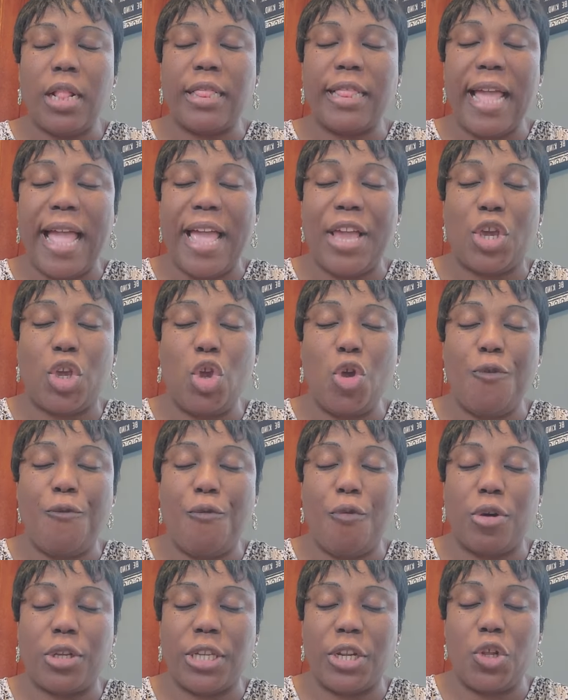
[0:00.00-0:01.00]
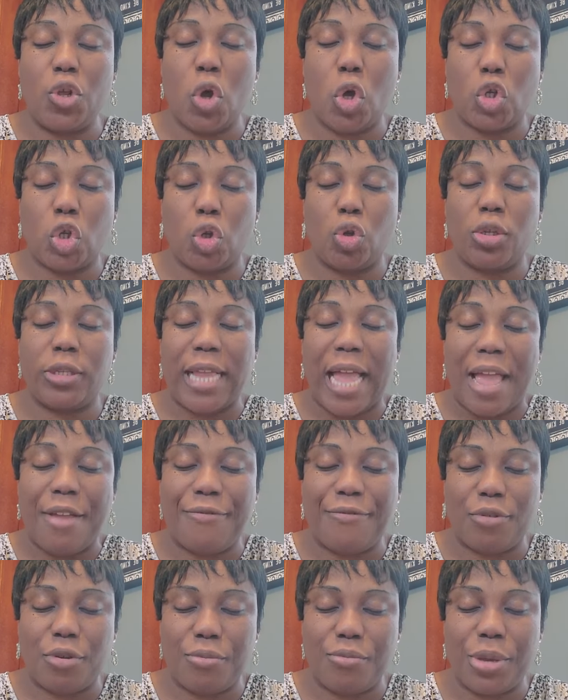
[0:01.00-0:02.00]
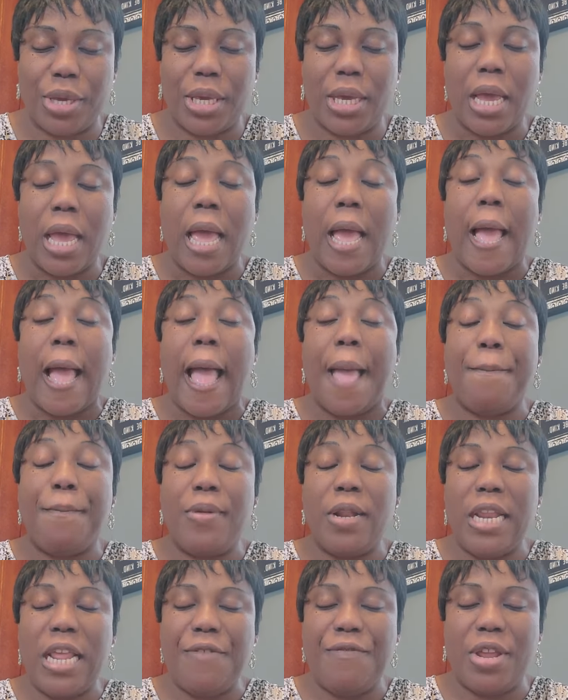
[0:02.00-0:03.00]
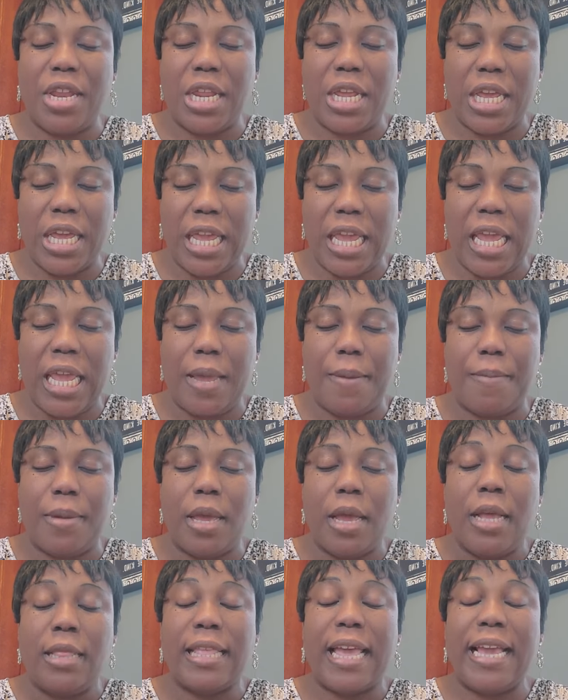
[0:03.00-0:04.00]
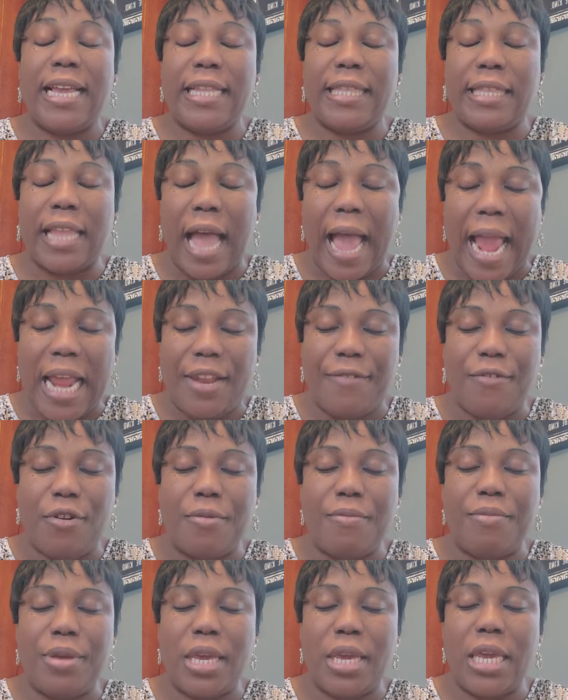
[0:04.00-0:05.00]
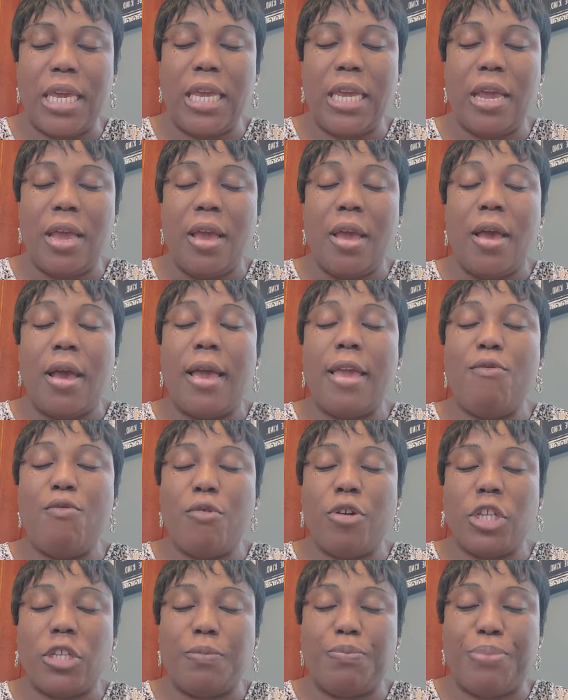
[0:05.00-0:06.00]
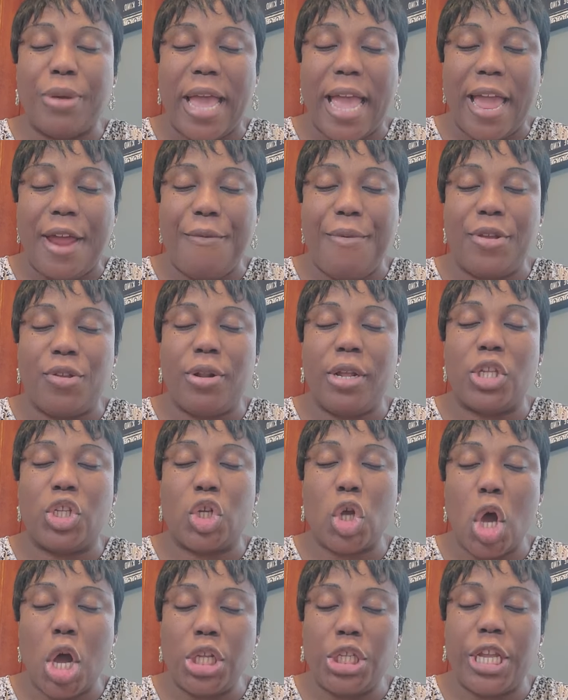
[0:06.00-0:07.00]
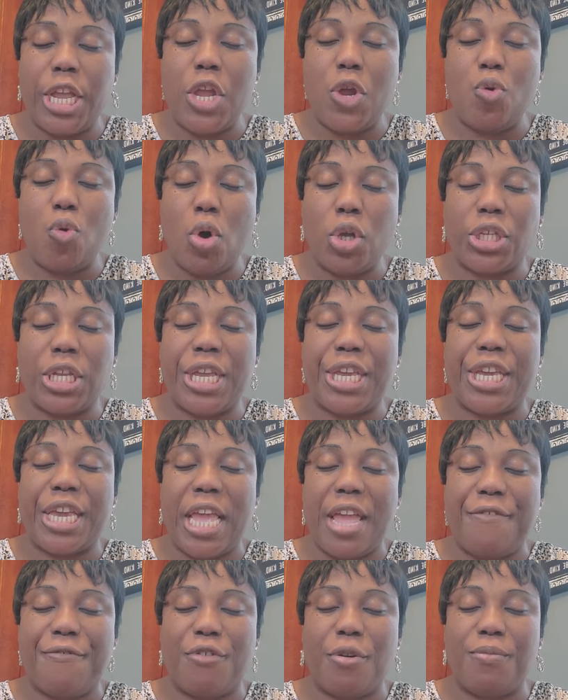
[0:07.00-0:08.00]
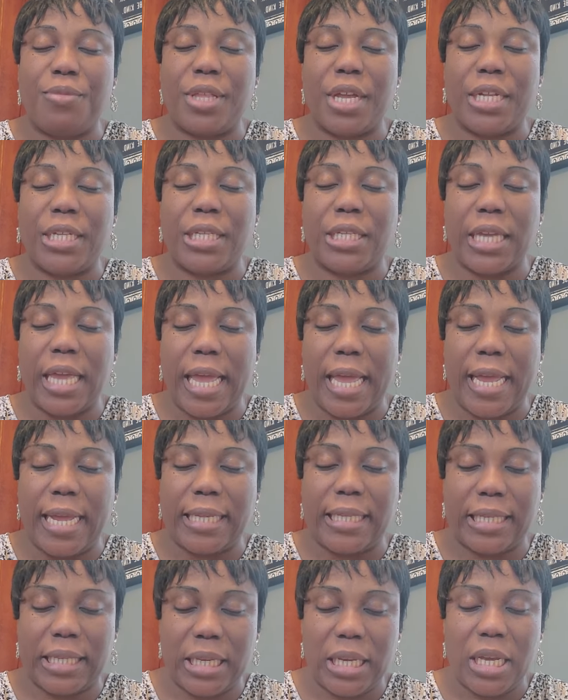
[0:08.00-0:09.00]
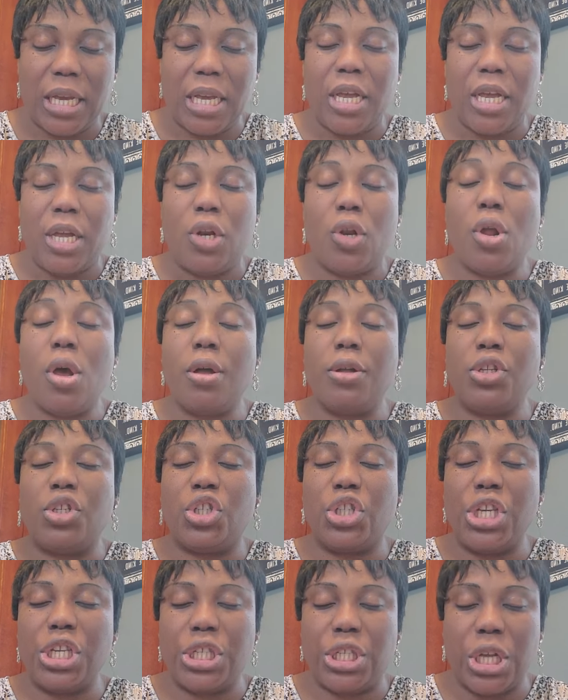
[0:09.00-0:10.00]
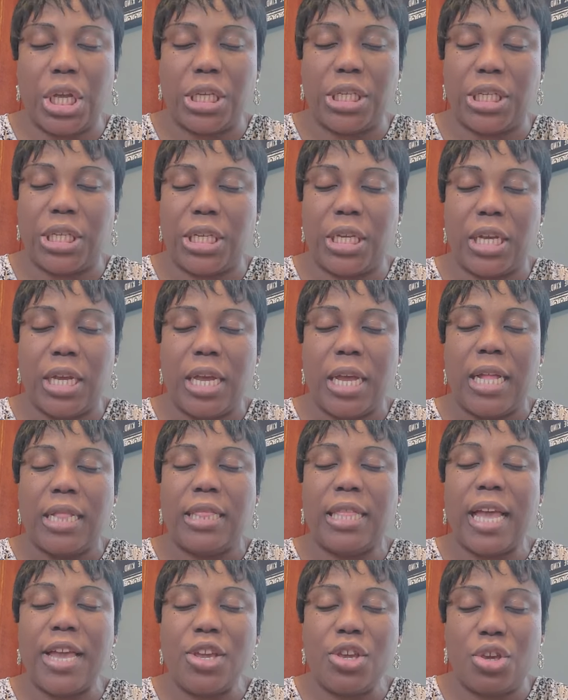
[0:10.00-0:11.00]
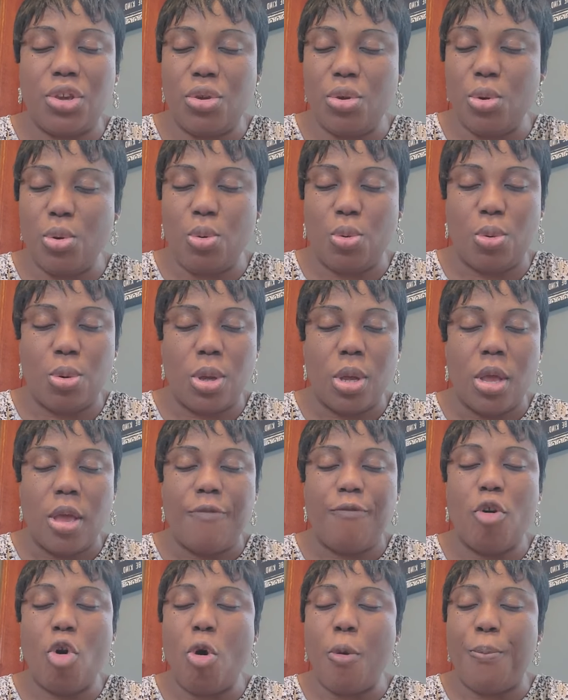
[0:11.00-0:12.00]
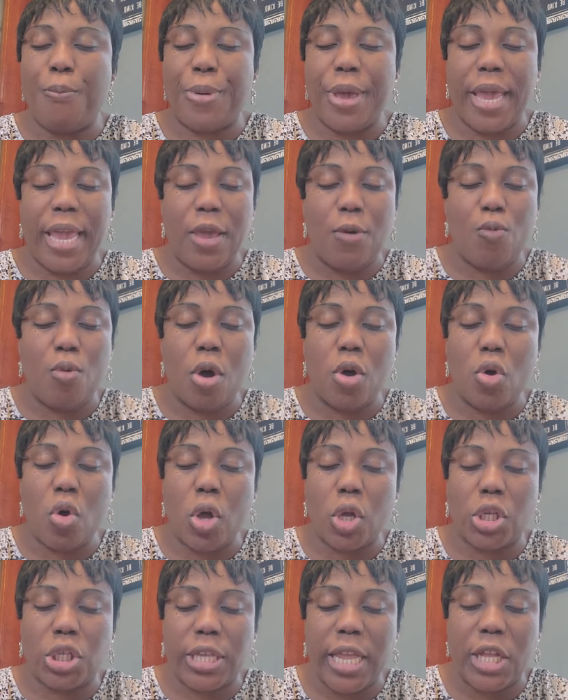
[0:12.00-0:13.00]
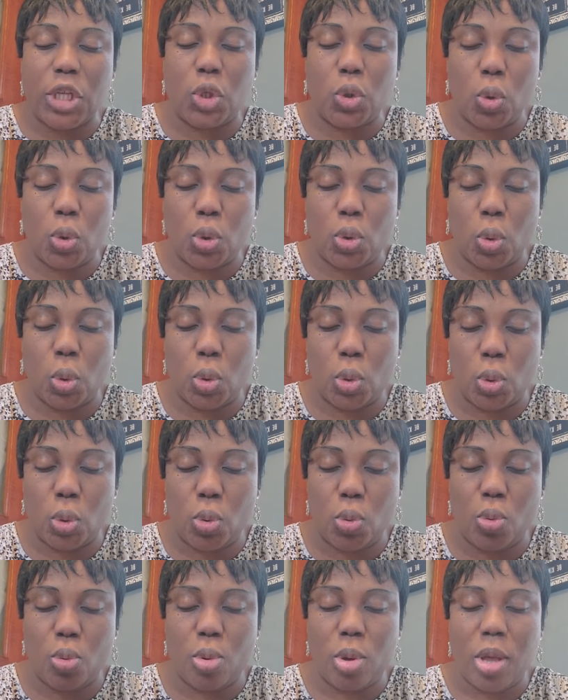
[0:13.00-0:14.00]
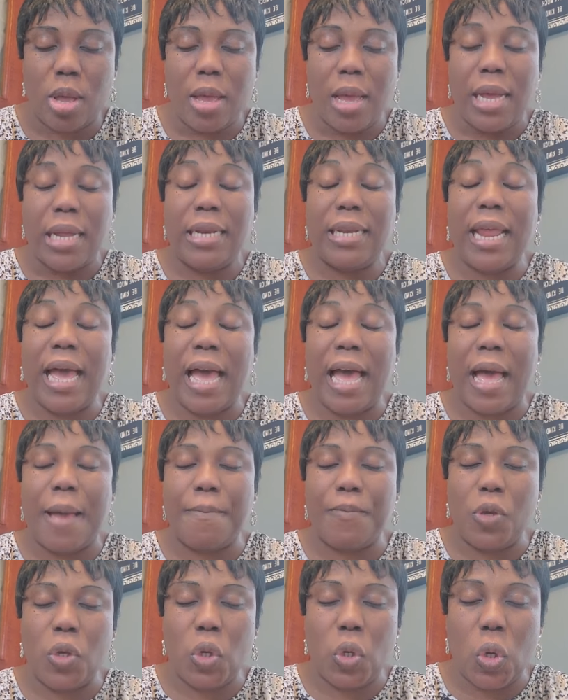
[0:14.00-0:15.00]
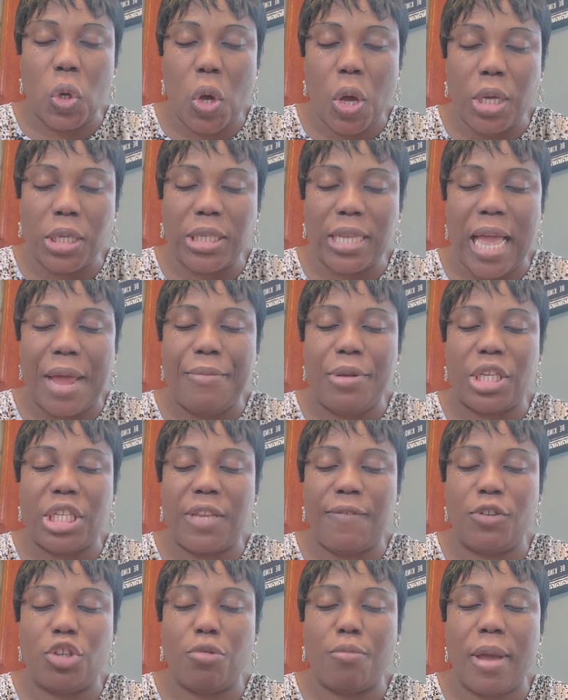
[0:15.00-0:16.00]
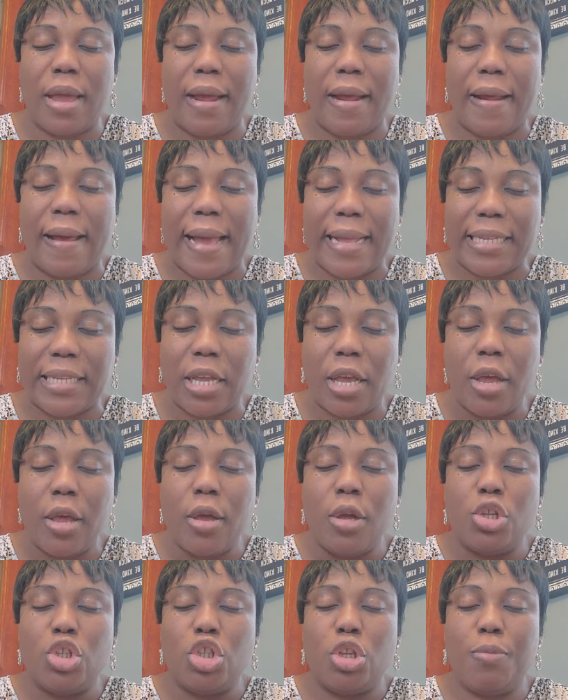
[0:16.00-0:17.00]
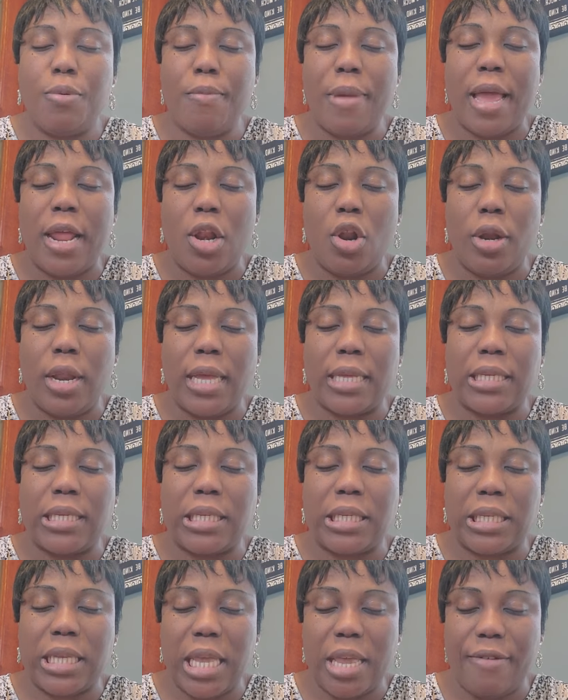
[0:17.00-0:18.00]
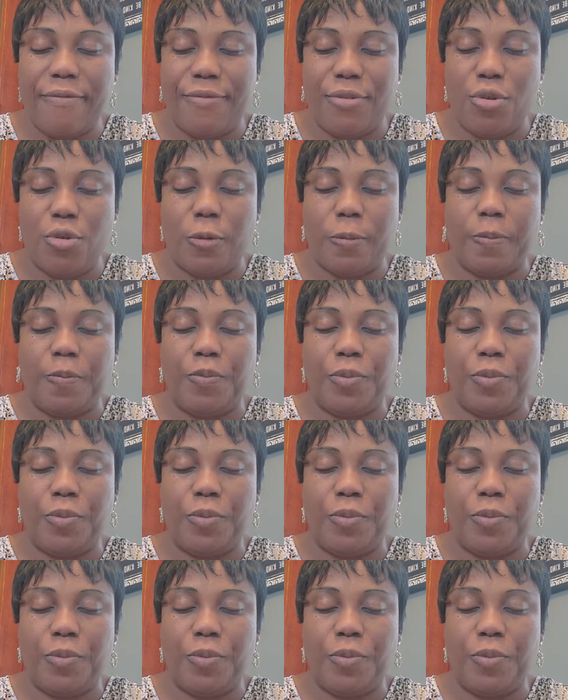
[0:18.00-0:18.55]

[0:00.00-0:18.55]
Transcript: thank you for sending your son to die for me. I believe in him, that he died for me. He was buried. On the third day, he rose again from the dead. Lord Jesus, thank you for obeying what God sent you to do. Now I'm yours. I receive it from my heart to be my Lord and Savior.